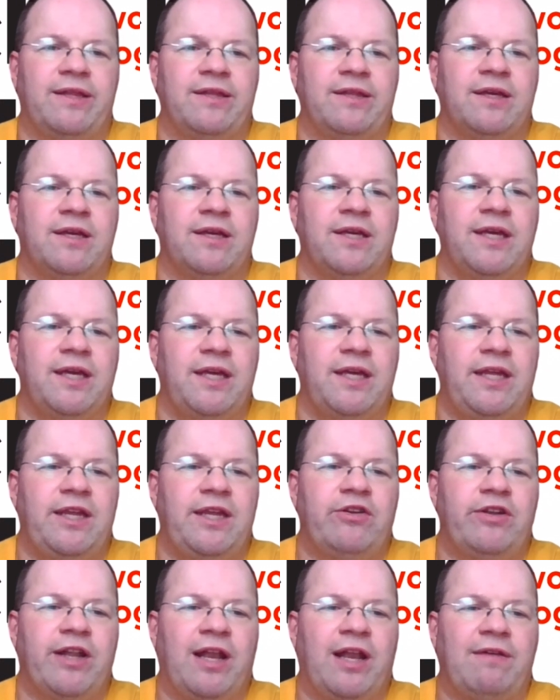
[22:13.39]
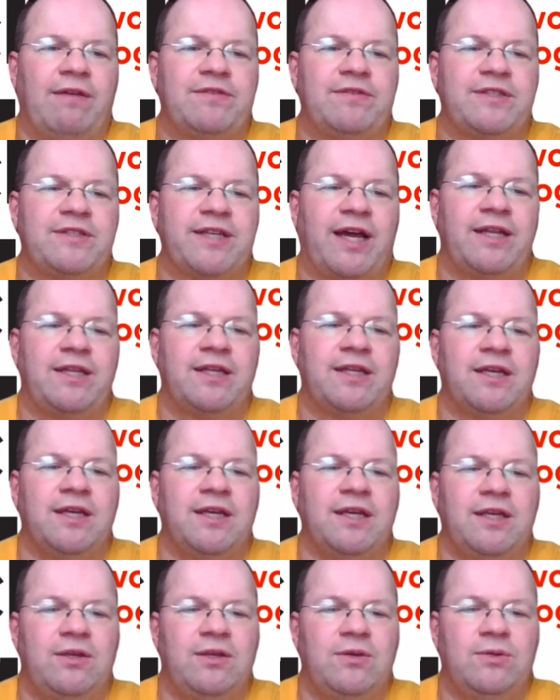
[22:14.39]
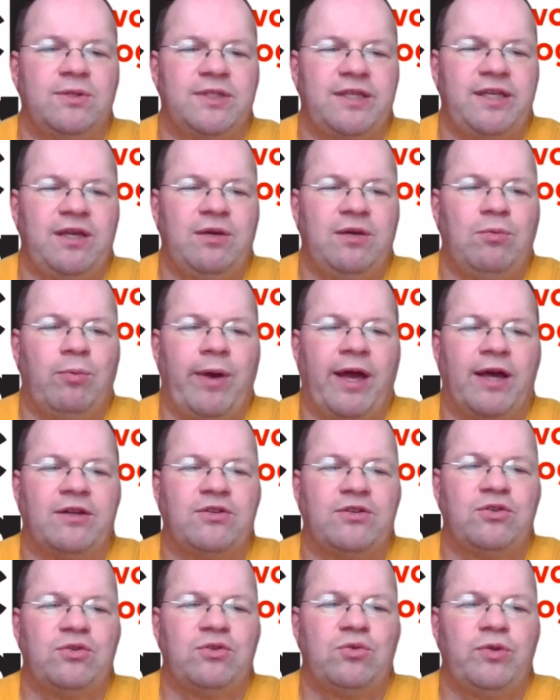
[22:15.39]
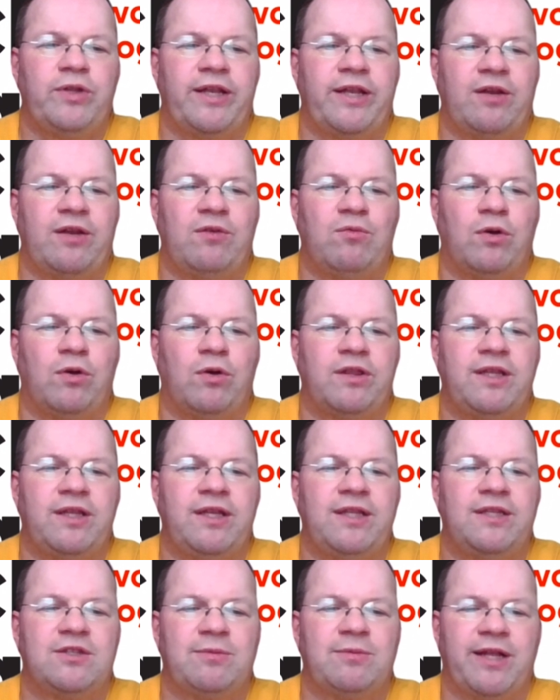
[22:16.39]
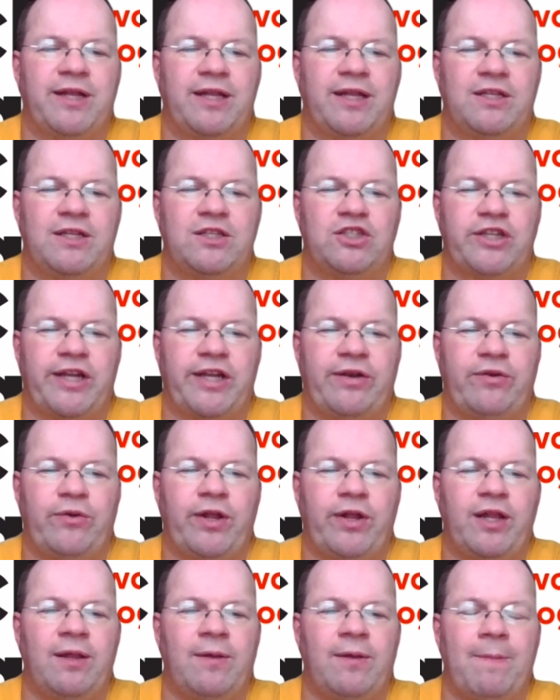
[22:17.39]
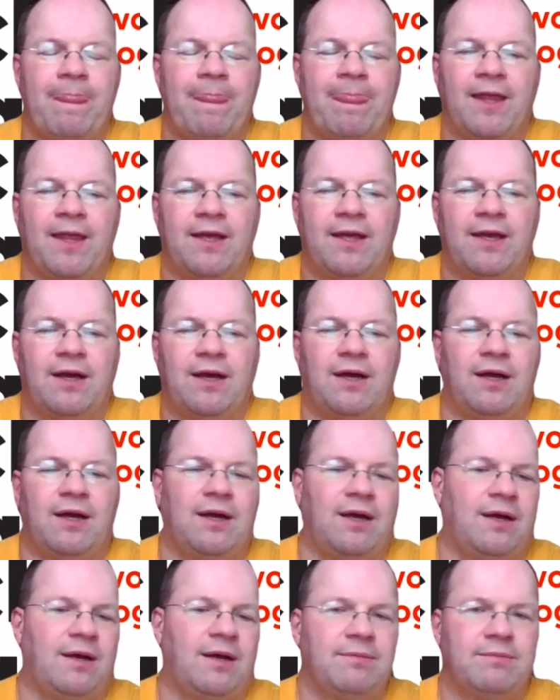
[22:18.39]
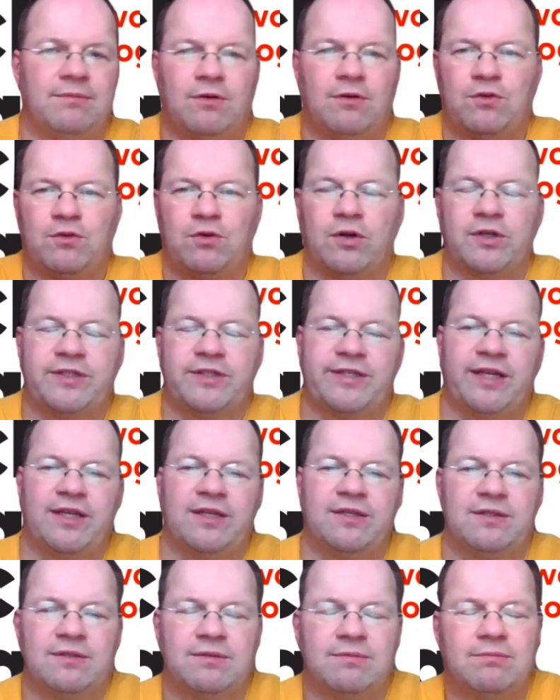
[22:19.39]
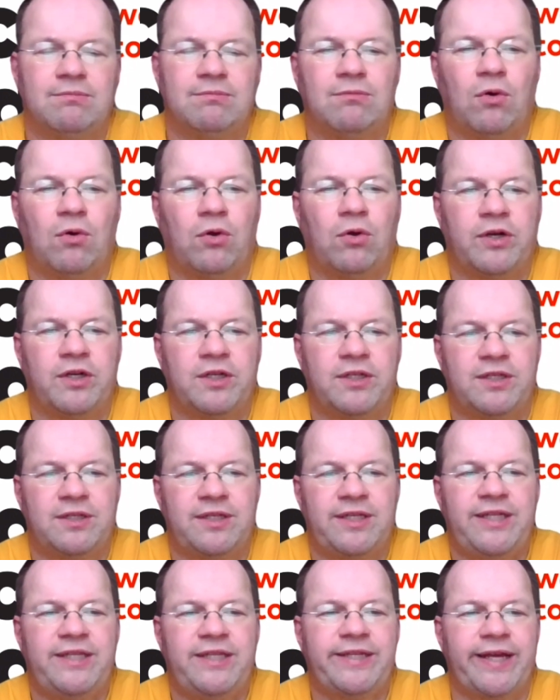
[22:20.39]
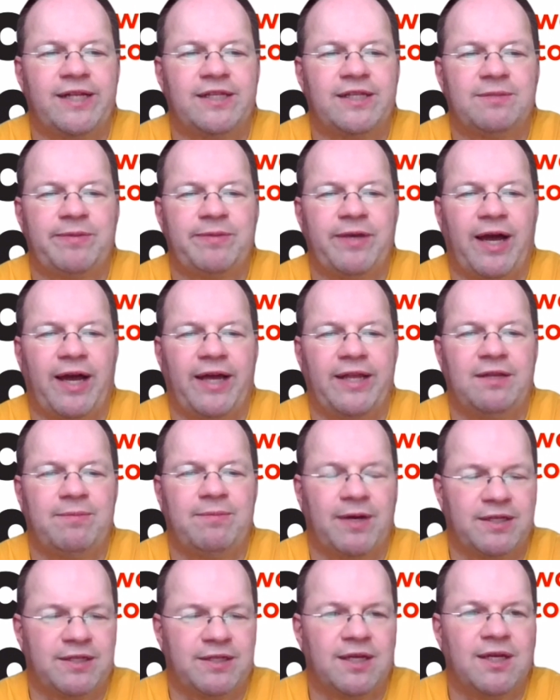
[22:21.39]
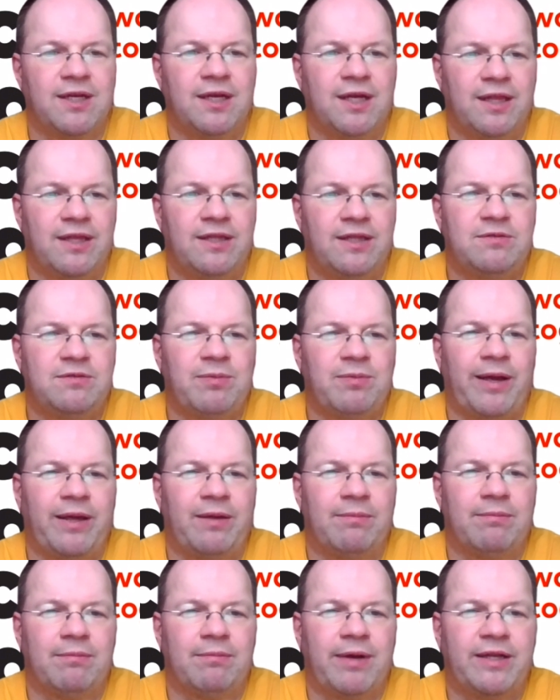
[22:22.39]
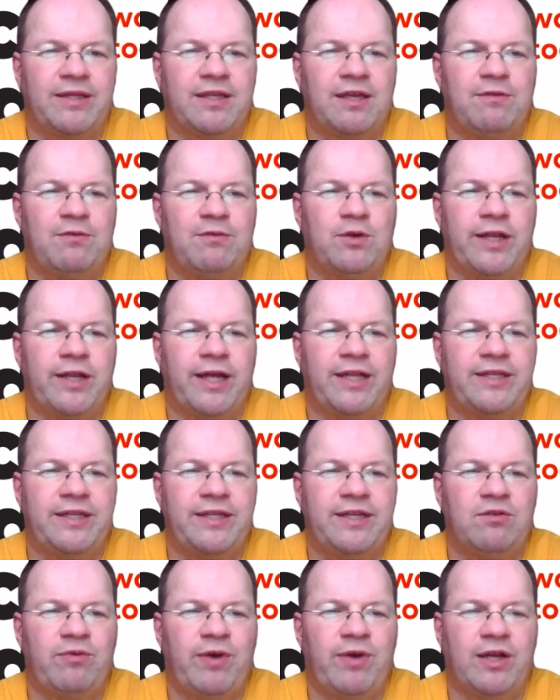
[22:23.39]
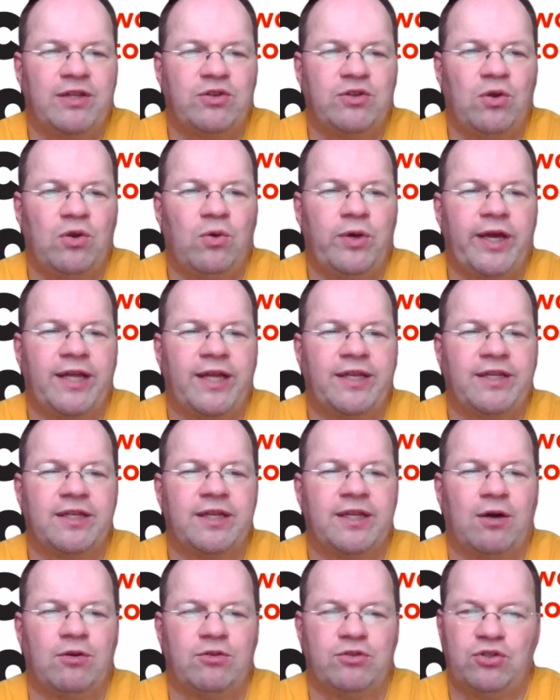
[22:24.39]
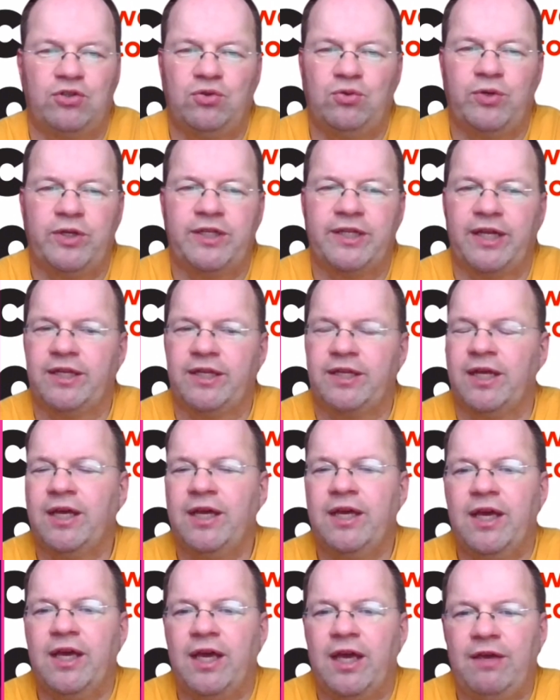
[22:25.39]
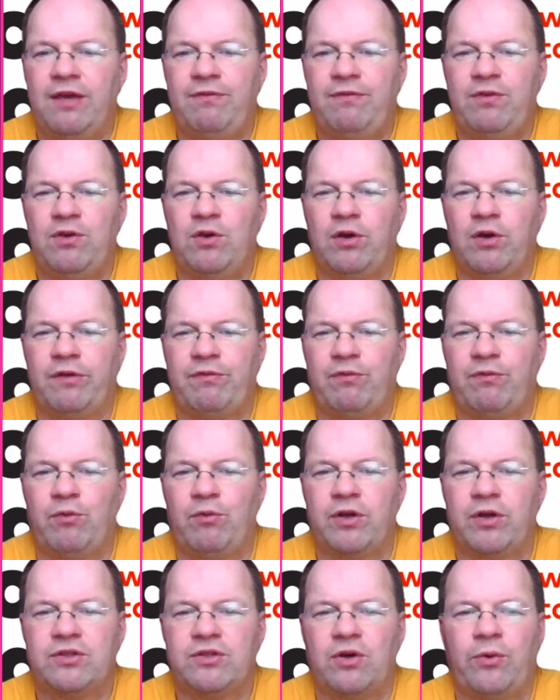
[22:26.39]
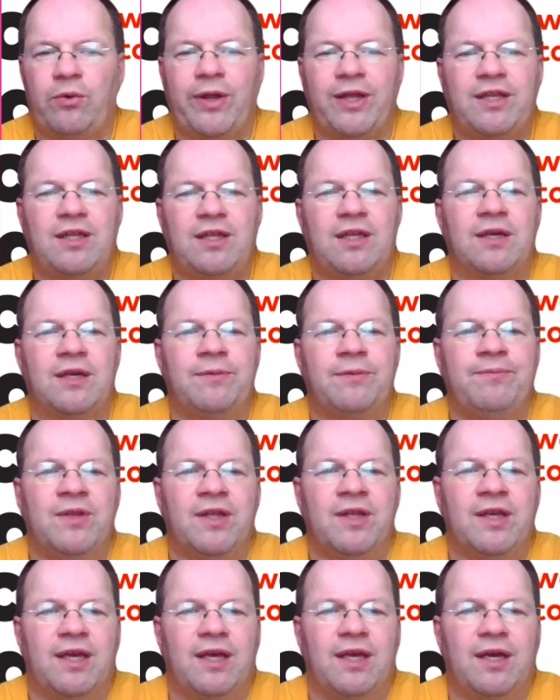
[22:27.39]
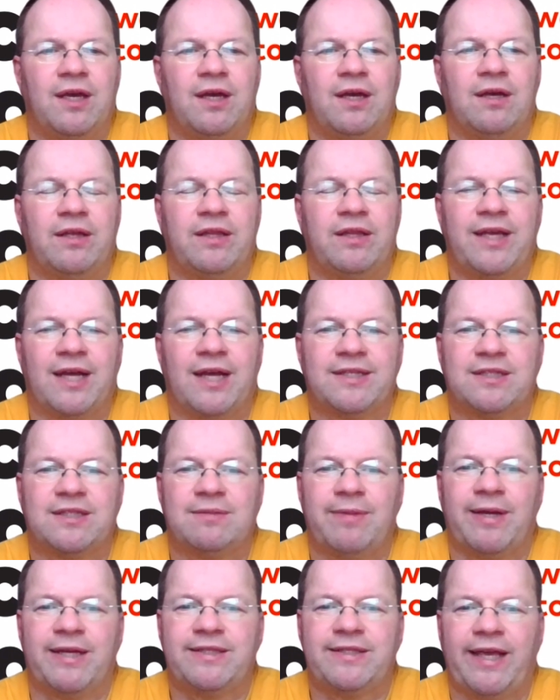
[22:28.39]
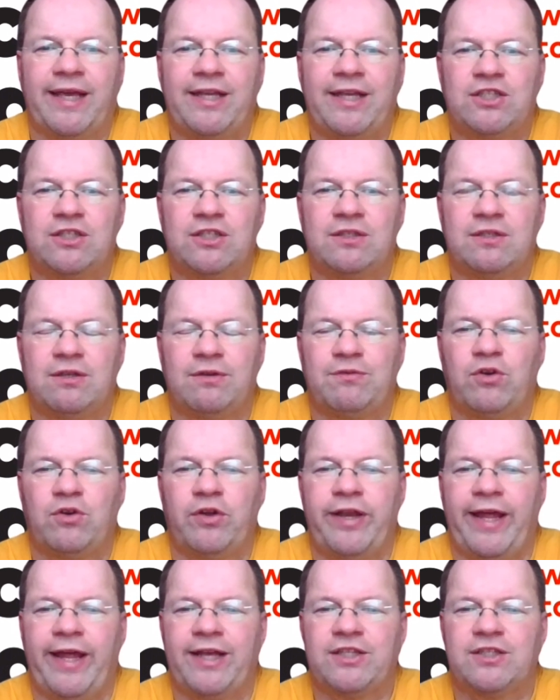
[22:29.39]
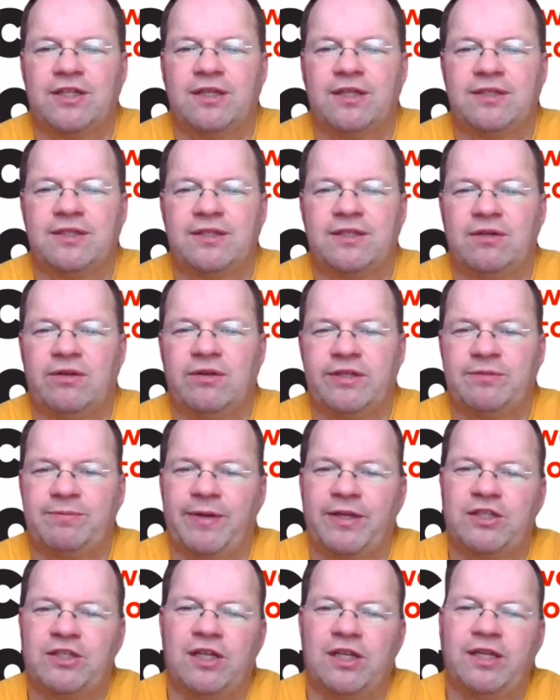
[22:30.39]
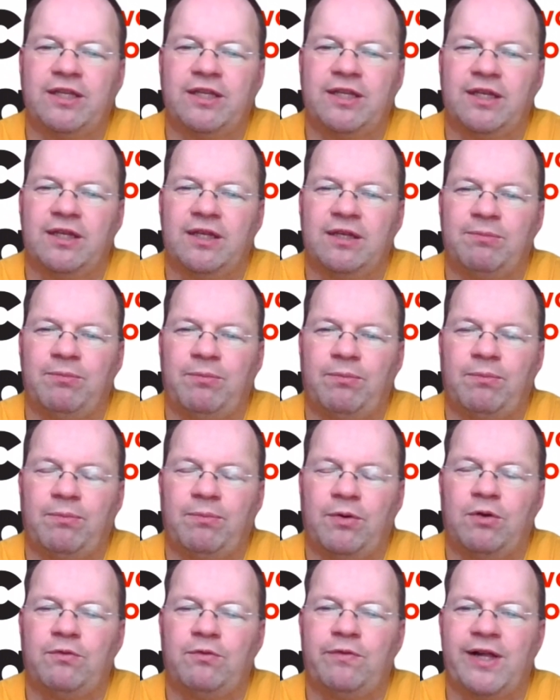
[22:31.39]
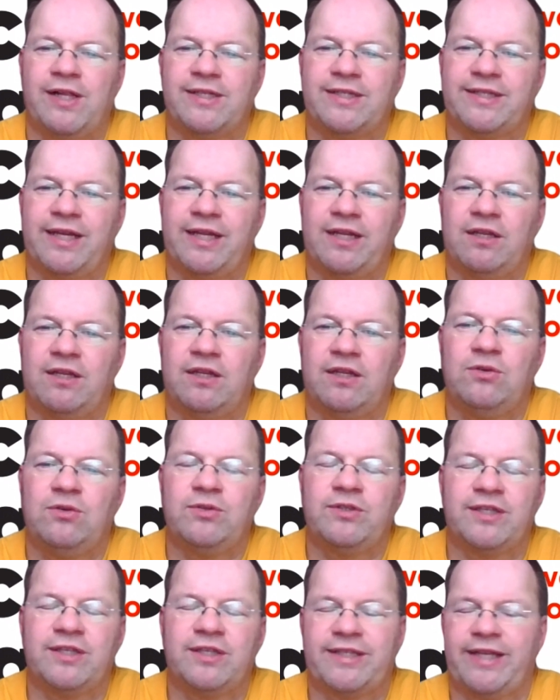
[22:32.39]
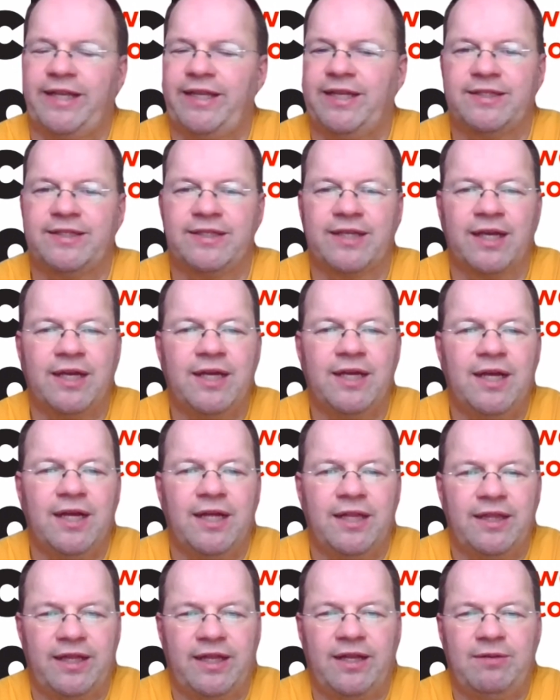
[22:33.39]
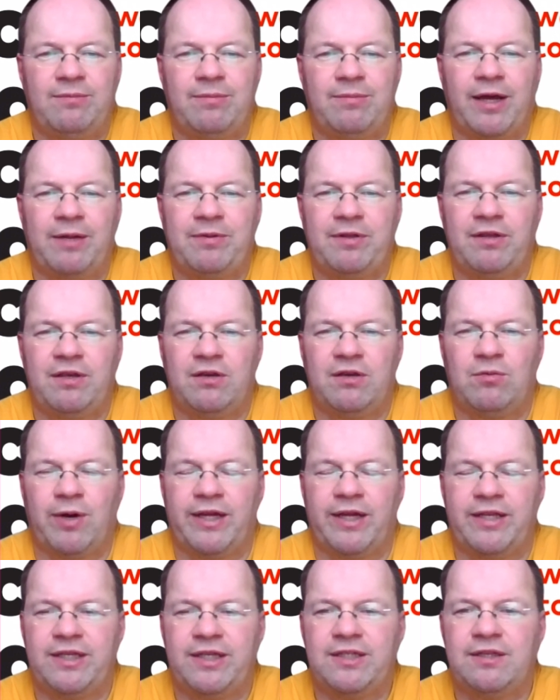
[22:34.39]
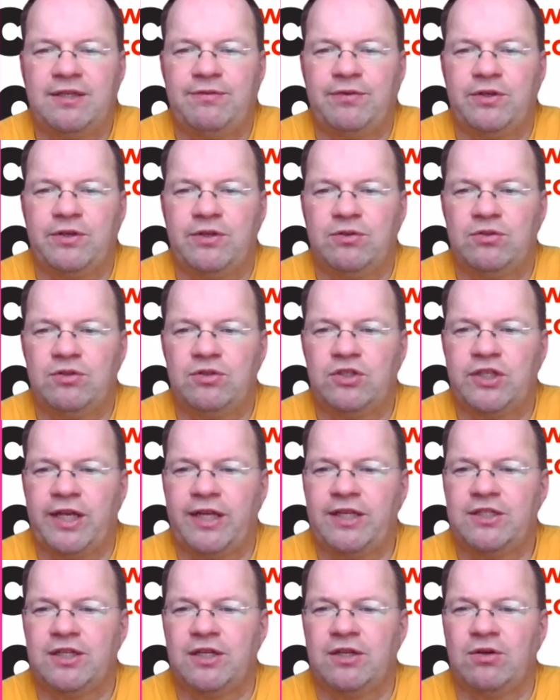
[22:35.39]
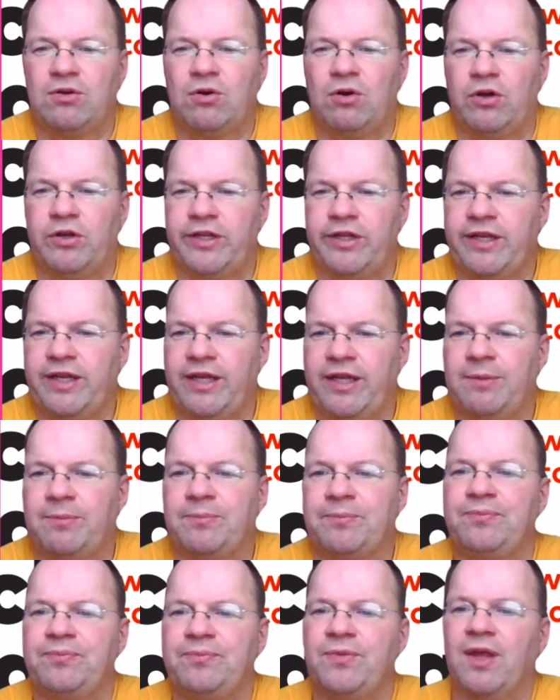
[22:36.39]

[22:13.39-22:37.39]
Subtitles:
And here on the left side, you see where to do that and what needs to be done in general. Of course, there's more details behind it, but this one might give you an idea where to look at and how to do it. And if you have worked already in customizations of Connections, especially in the profile set, in the user settings, then it might be quite easy for you to change it accordingly.